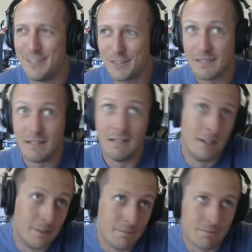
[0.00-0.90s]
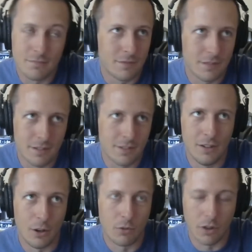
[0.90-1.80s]
just,
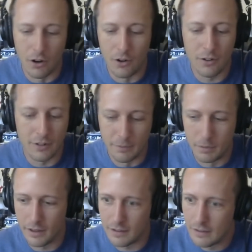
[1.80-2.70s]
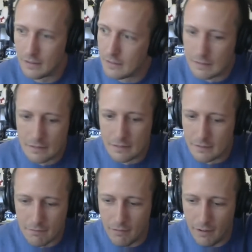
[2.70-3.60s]
you know, call and be like,
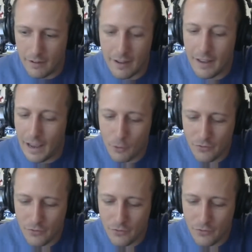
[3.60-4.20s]
how